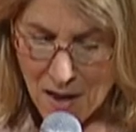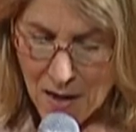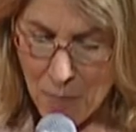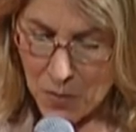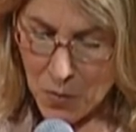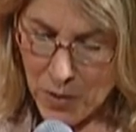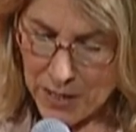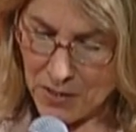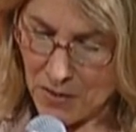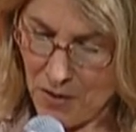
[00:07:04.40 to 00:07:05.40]
A couple of
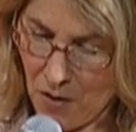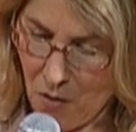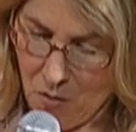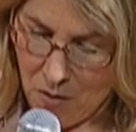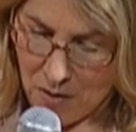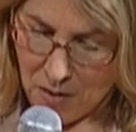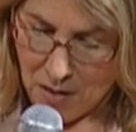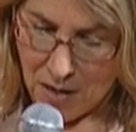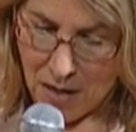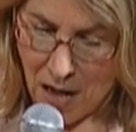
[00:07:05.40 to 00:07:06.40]
weeks ago,
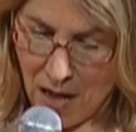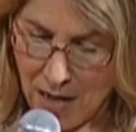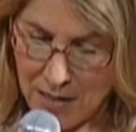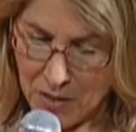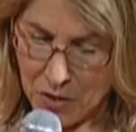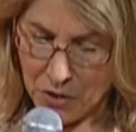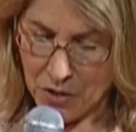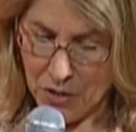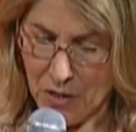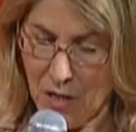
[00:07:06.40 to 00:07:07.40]
I took